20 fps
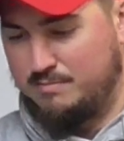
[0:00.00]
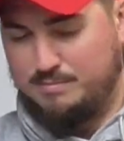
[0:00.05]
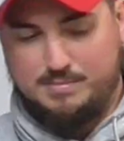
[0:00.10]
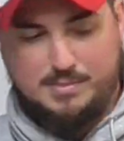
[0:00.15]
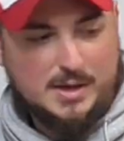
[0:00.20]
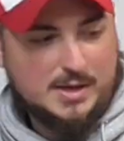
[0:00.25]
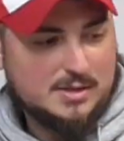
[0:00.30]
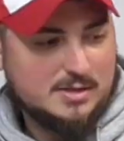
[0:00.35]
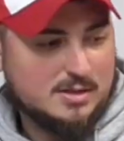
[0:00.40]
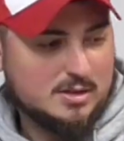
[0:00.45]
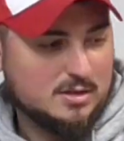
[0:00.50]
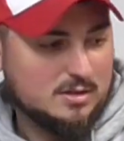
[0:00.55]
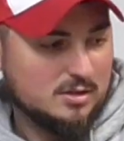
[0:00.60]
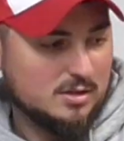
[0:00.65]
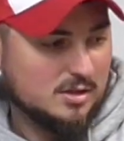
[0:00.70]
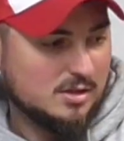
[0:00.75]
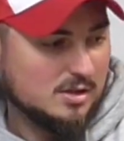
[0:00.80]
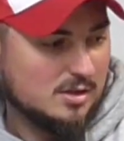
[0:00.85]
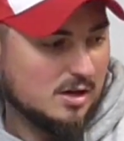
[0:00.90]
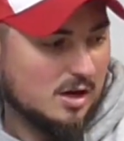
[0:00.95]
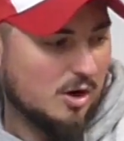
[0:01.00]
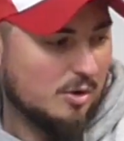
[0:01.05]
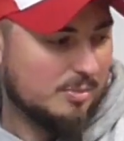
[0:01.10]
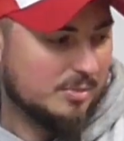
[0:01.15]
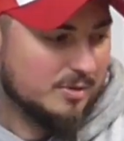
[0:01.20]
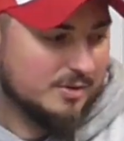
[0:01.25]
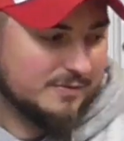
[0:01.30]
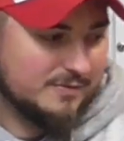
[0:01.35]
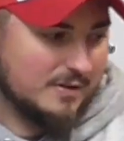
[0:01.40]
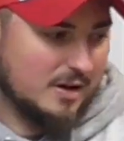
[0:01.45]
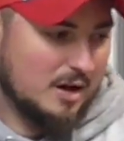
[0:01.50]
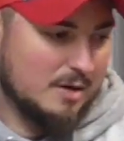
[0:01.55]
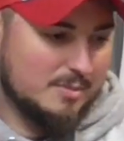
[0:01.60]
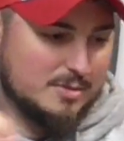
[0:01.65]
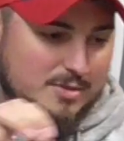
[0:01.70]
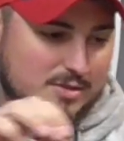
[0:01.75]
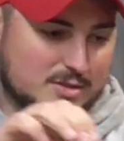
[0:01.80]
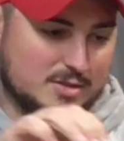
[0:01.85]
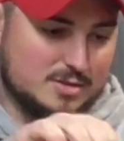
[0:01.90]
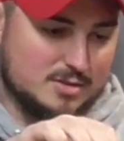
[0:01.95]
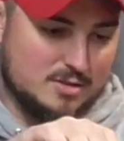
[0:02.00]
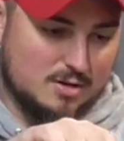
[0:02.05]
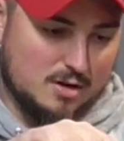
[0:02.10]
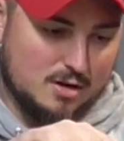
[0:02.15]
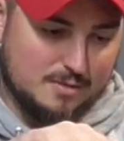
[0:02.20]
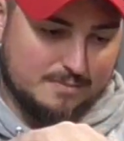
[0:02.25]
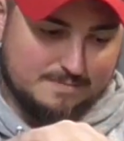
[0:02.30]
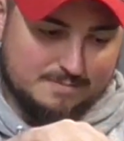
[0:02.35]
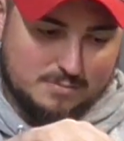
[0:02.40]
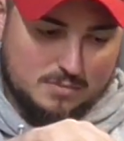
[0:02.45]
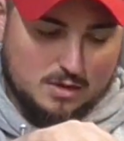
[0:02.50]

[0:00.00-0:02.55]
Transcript: basically open the fibers in the string.